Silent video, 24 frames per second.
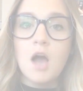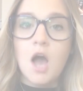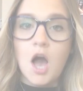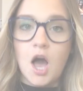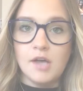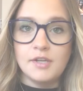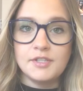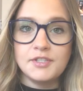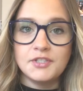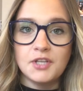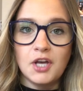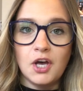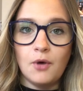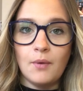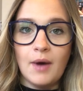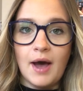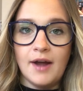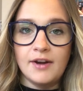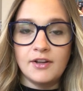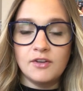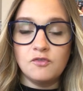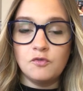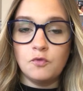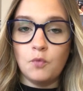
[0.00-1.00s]
Also,
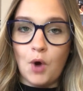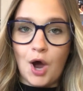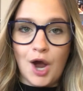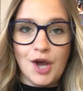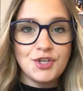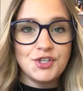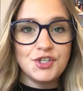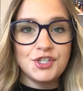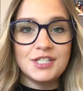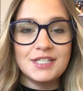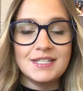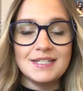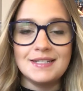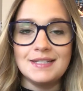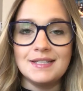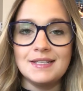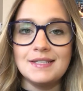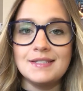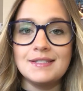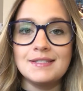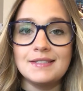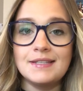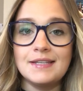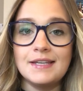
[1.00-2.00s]
out of Washington,
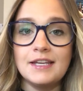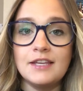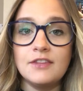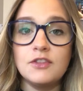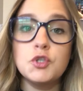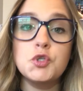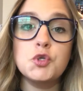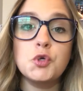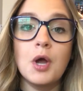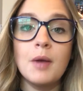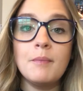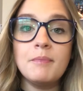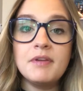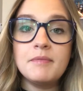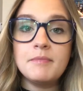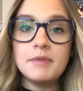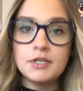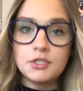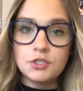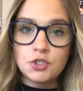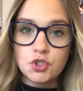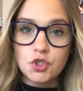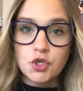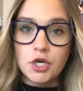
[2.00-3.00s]
D.C., the Trump
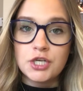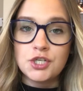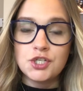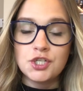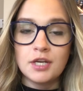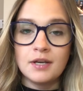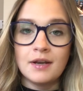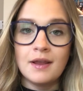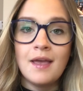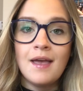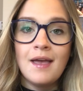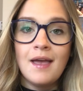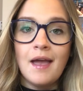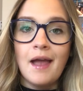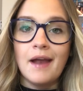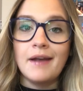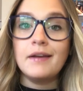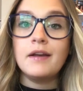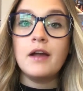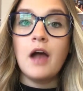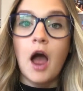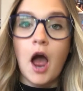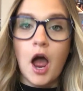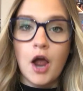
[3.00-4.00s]
administration
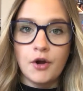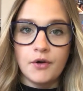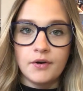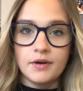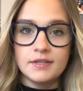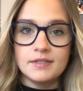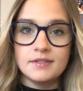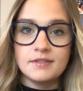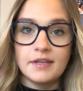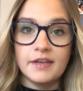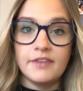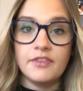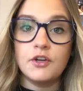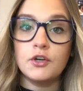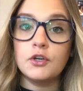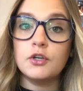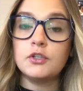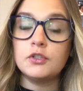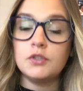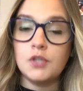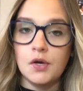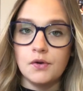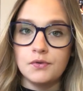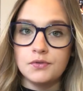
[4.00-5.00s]
and Congress say they're
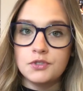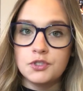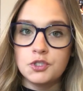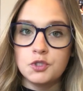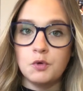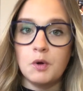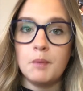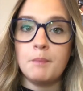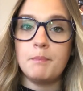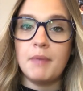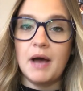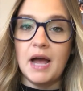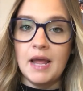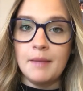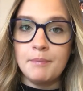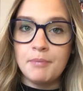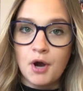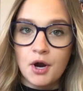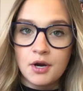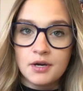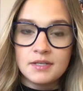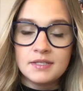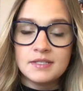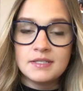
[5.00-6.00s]
close to a
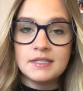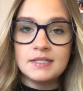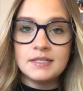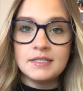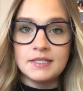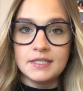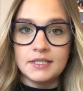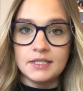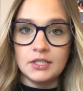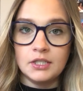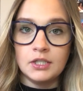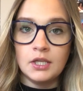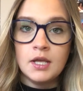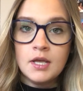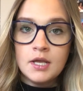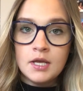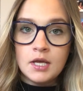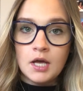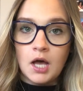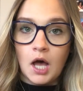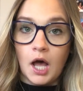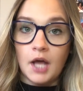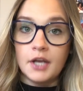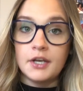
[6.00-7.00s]
bipartisan deal
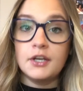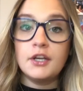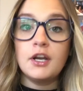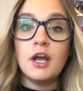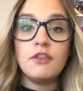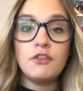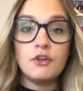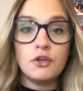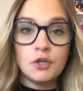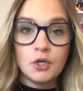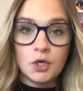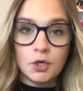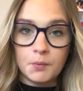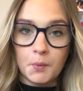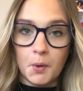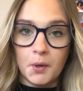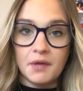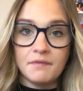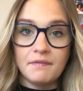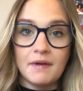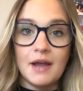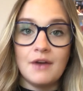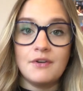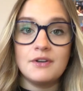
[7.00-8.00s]
on another
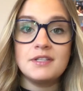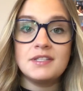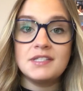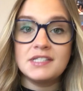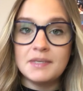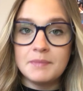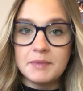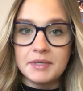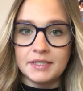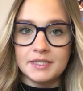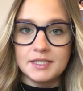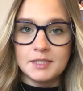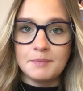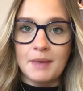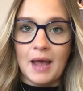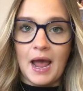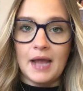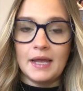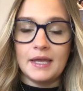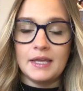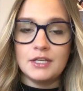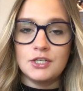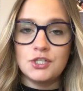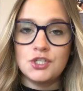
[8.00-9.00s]
coronavirus stimulus
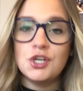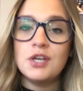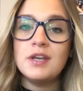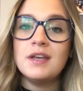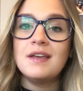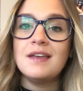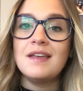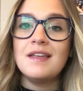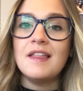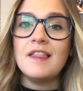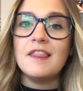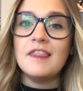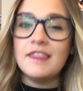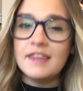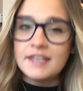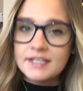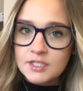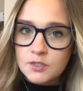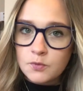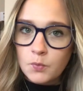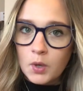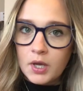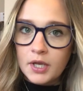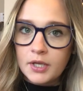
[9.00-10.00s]
package.
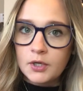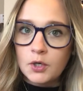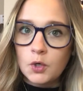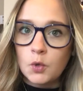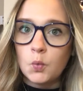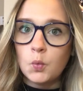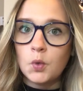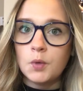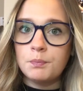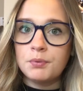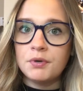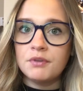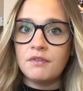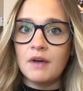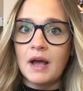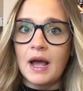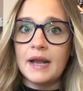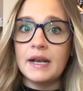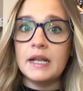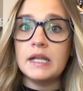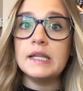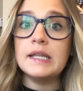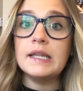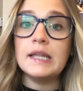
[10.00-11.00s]
This one would
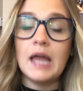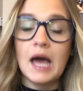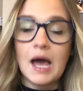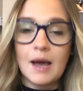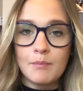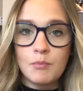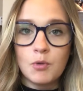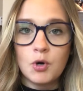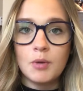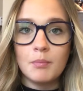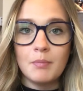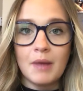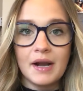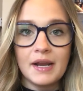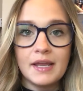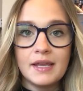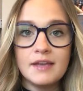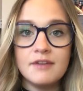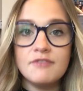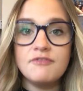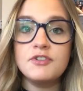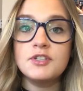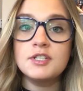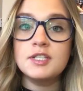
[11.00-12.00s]
provide a lot more
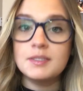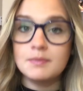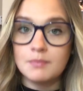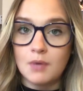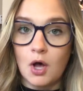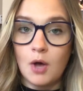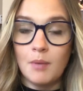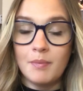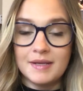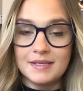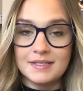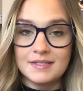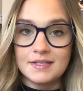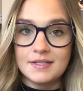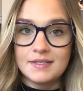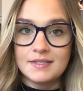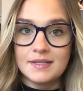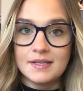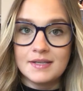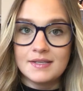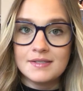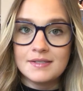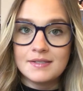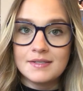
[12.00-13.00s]
money for small
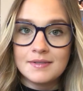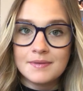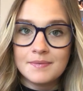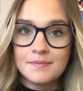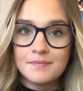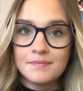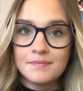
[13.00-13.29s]
businesses.